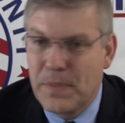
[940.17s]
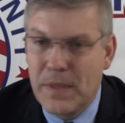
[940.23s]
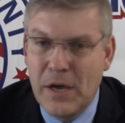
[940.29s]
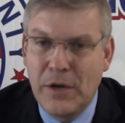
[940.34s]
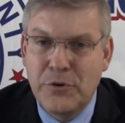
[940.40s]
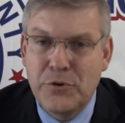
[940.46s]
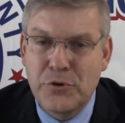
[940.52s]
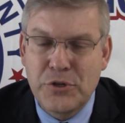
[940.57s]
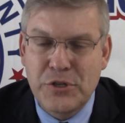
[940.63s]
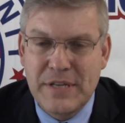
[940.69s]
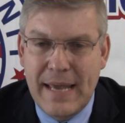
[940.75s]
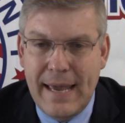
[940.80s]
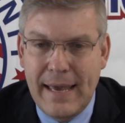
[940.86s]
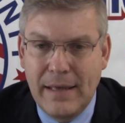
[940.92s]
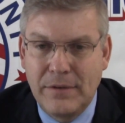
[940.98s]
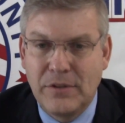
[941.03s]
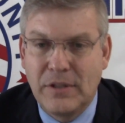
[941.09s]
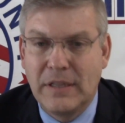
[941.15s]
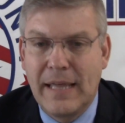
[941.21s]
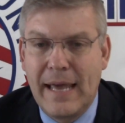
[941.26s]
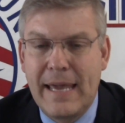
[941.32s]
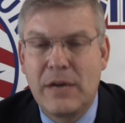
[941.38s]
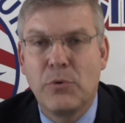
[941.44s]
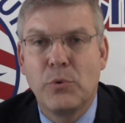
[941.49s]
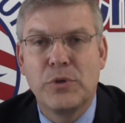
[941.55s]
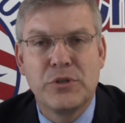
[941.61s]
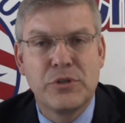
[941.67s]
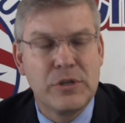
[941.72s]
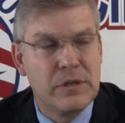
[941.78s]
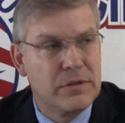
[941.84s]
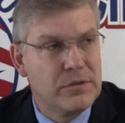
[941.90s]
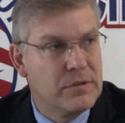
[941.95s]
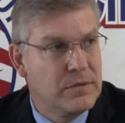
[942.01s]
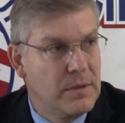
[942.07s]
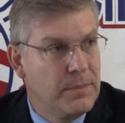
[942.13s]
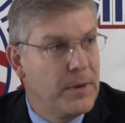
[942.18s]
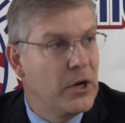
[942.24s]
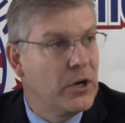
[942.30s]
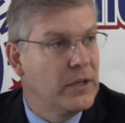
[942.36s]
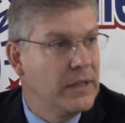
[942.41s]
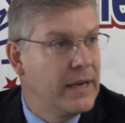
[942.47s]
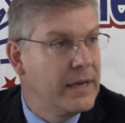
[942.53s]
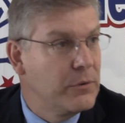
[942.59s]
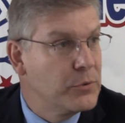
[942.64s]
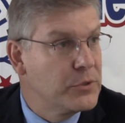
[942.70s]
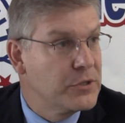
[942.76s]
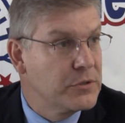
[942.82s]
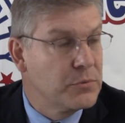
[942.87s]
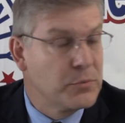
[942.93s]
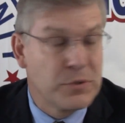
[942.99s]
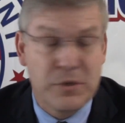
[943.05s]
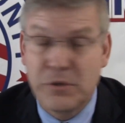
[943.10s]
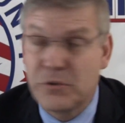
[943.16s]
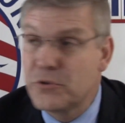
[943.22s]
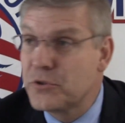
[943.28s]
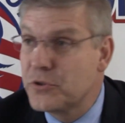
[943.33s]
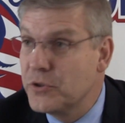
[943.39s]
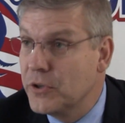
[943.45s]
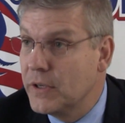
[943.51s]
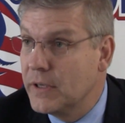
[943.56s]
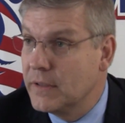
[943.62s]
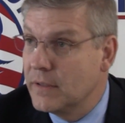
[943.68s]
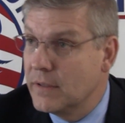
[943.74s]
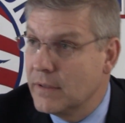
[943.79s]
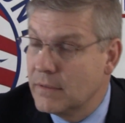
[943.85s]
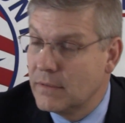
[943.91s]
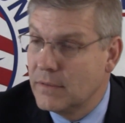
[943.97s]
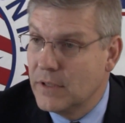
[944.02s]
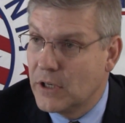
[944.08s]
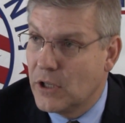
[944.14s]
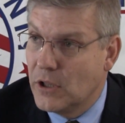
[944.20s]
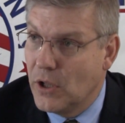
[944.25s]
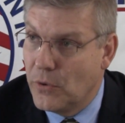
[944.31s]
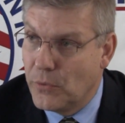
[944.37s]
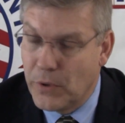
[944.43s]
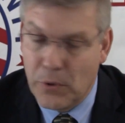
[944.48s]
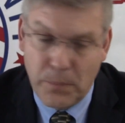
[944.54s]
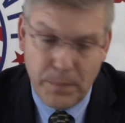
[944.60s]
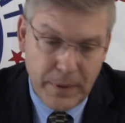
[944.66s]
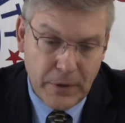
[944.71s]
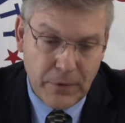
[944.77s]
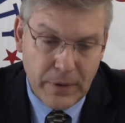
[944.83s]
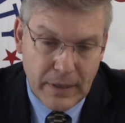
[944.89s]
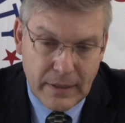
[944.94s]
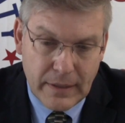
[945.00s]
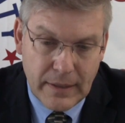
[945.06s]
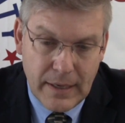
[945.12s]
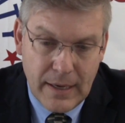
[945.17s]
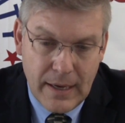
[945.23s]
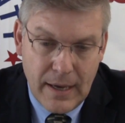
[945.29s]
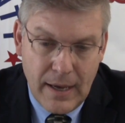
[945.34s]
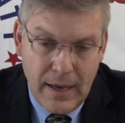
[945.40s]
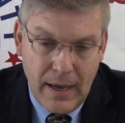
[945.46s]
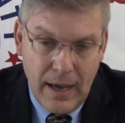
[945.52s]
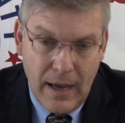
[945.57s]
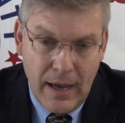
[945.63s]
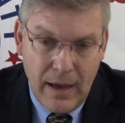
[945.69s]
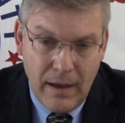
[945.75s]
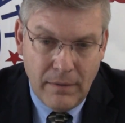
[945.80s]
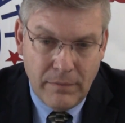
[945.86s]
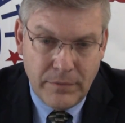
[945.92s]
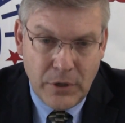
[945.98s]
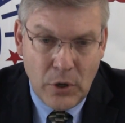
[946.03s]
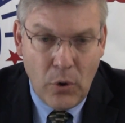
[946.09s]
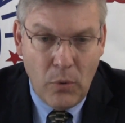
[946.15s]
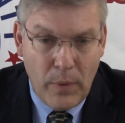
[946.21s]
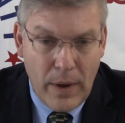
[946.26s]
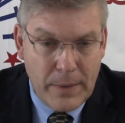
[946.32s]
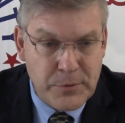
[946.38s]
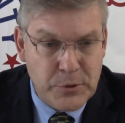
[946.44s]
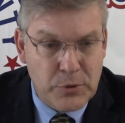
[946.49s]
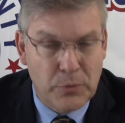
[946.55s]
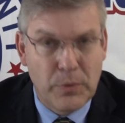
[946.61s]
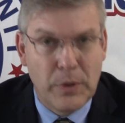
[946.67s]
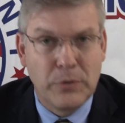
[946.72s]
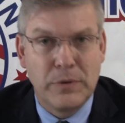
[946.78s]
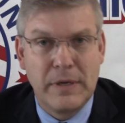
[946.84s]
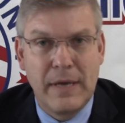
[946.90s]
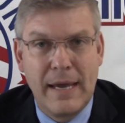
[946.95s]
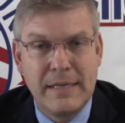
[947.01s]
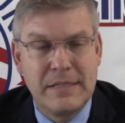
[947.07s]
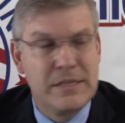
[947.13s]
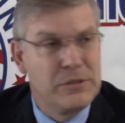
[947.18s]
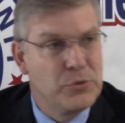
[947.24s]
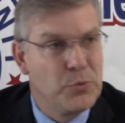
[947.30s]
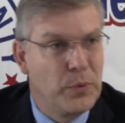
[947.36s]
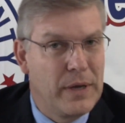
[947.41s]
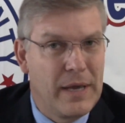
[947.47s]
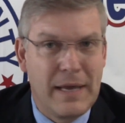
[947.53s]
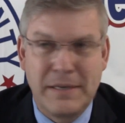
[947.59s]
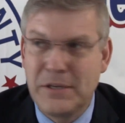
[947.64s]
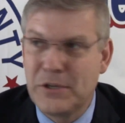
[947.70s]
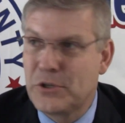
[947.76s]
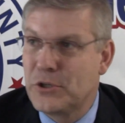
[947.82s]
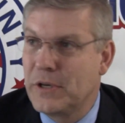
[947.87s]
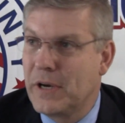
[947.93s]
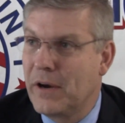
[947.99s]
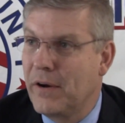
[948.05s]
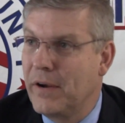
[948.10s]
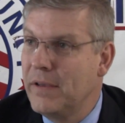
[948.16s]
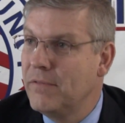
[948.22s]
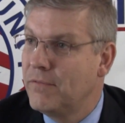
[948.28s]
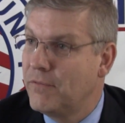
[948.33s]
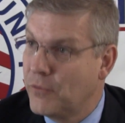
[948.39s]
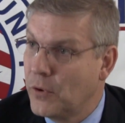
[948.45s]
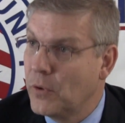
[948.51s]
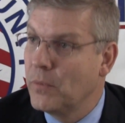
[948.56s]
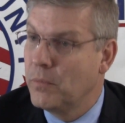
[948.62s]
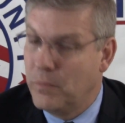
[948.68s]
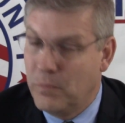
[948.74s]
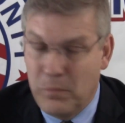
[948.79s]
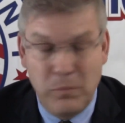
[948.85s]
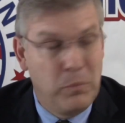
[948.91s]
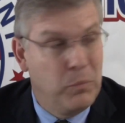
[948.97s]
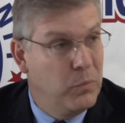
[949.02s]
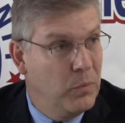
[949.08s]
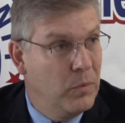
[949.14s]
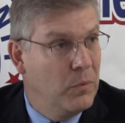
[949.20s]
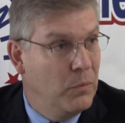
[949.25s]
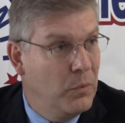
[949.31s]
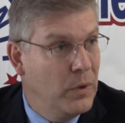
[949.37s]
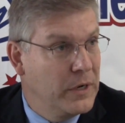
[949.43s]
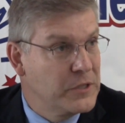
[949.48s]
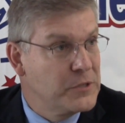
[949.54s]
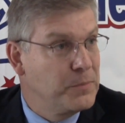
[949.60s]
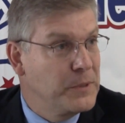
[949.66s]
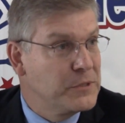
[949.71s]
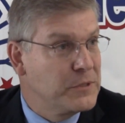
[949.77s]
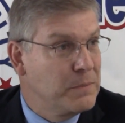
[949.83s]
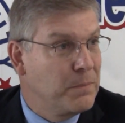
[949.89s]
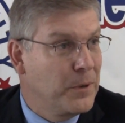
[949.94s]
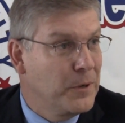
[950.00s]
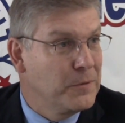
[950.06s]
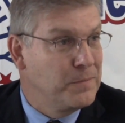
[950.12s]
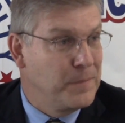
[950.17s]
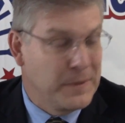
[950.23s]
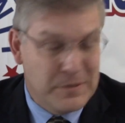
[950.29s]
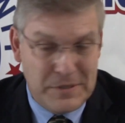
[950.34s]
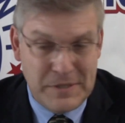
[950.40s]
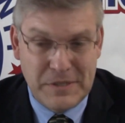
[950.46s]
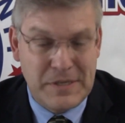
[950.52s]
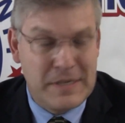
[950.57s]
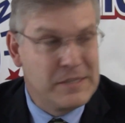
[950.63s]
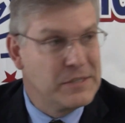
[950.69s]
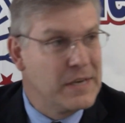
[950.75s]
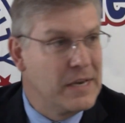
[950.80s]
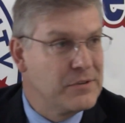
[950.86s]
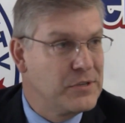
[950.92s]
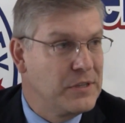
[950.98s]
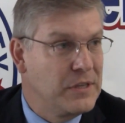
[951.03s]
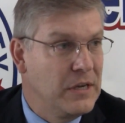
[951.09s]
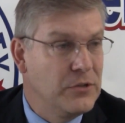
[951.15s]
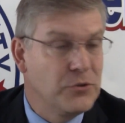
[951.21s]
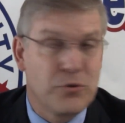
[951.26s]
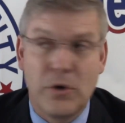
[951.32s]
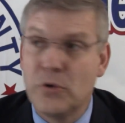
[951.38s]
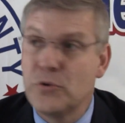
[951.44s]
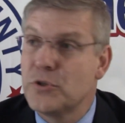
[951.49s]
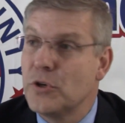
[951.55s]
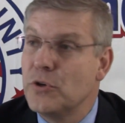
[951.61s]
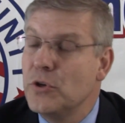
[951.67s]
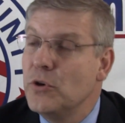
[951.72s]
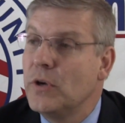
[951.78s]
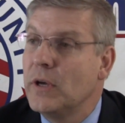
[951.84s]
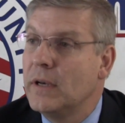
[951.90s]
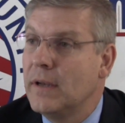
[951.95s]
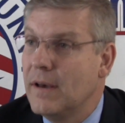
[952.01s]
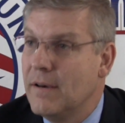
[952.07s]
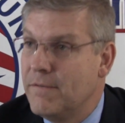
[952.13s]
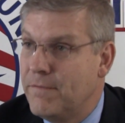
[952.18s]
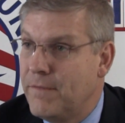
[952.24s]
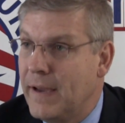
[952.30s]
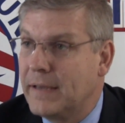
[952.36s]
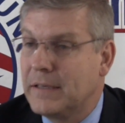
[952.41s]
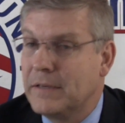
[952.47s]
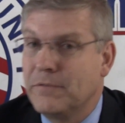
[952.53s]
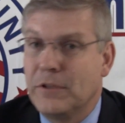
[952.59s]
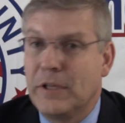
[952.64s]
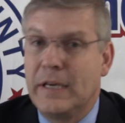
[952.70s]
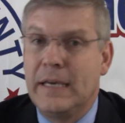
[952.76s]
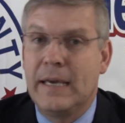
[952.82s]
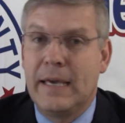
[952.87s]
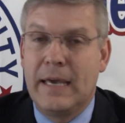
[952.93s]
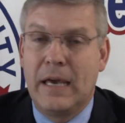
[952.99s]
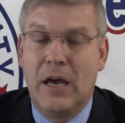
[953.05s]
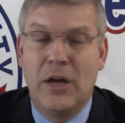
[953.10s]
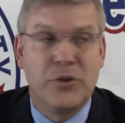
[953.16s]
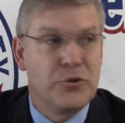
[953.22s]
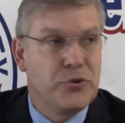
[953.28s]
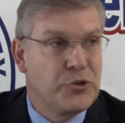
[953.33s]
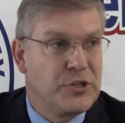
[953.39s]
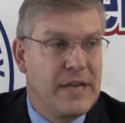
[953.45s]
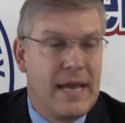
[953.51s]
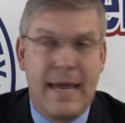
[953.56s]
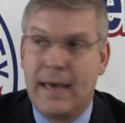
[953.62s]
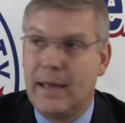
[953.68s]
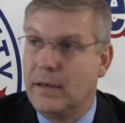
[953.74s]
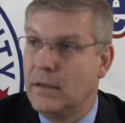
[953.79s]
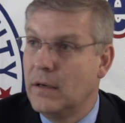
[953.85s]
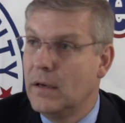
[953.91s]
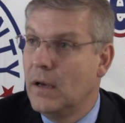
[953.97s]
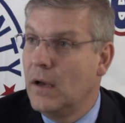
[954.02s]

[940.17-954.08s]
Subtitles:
understand the languages, the American language as it was understood in the colonial period. Noah Webster wrote the 1828 dictionary for one explicit purpose, as he says in the intro, so you can effectively understand